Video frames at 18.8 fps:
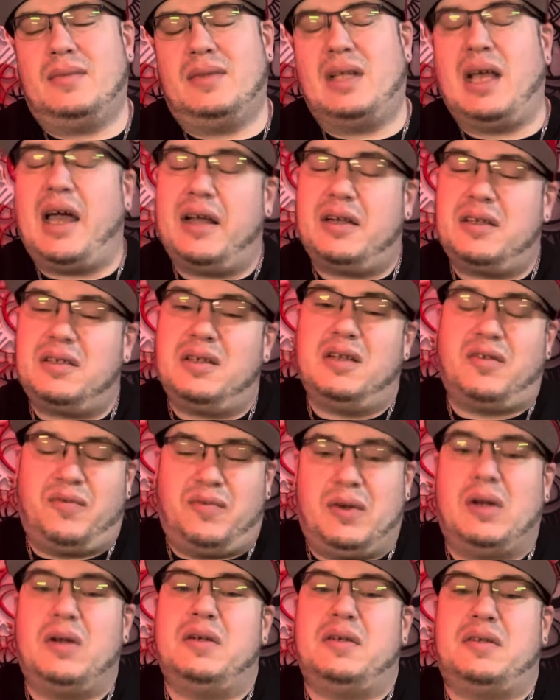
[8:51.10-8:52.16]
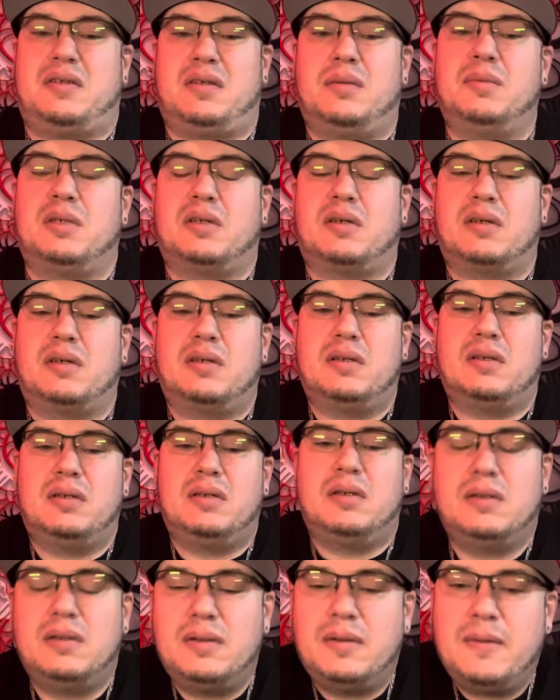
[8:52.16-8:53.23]
Actually, it's very similar.
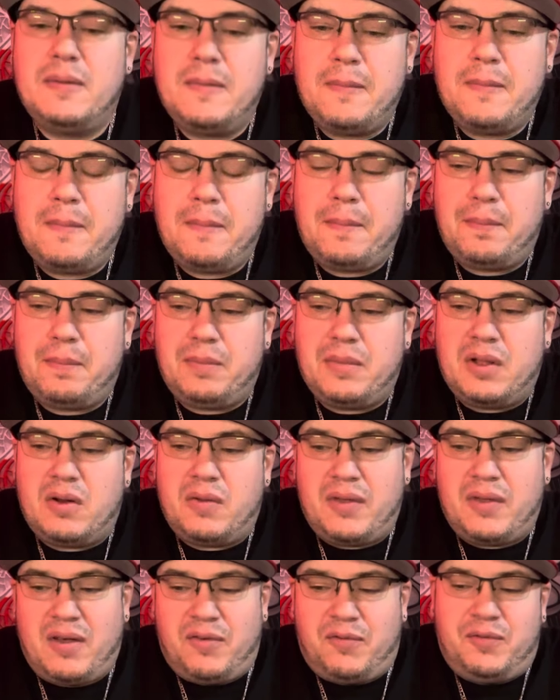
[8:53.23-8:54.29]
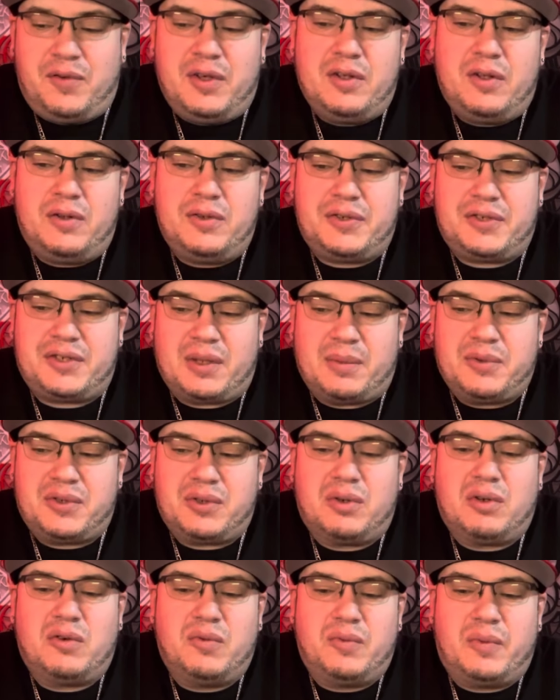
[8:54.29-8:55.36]
You know, they feel some
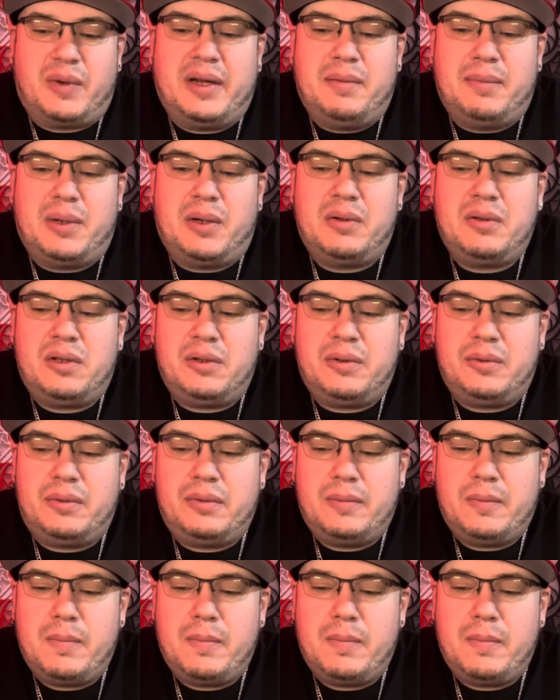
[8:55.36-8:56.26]
sort of way about you.